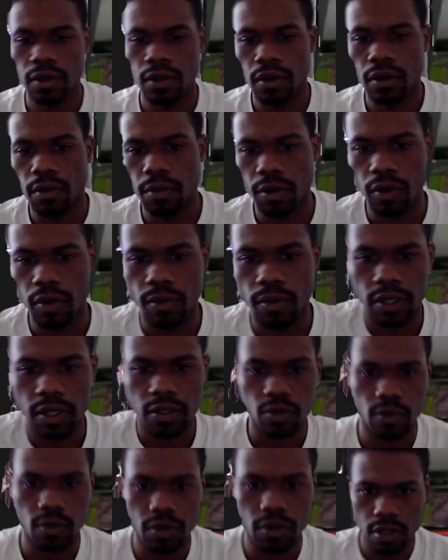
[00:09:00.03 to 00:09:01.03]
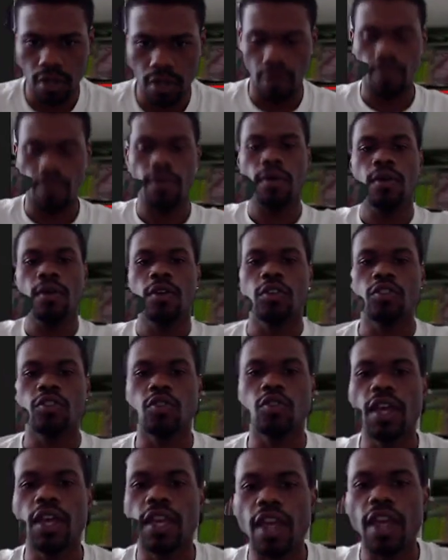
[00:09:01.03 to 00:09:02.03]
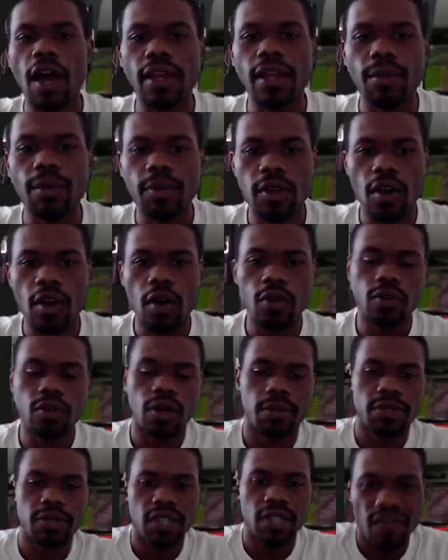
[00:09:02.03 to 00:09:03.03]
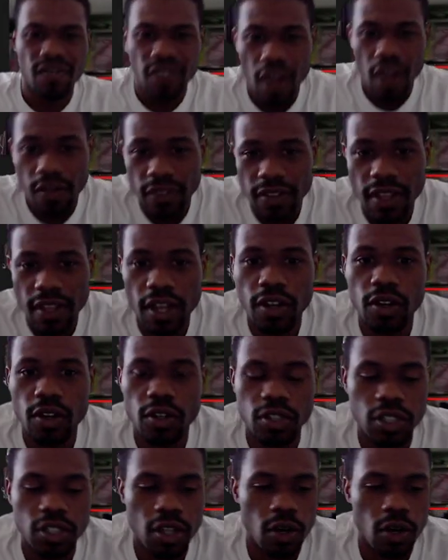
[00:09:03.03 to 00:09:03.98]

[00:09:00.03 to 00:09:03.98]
Boom, that's what's up. So, yeah, y'all let me know, you know what I'm saying, if y'all think that girl should go